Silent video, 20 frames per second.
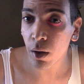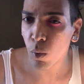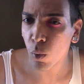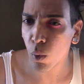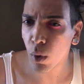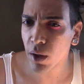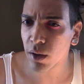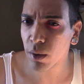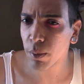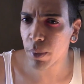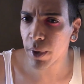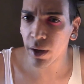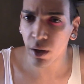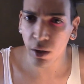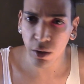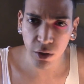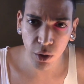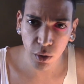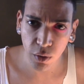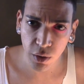One in the pink or
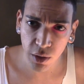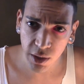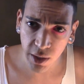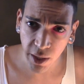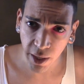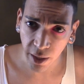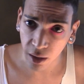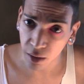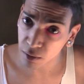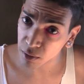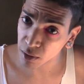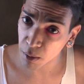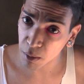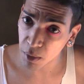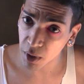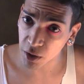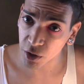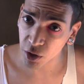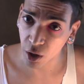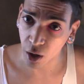two in the stink? I'm
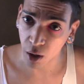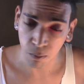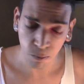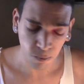not sure.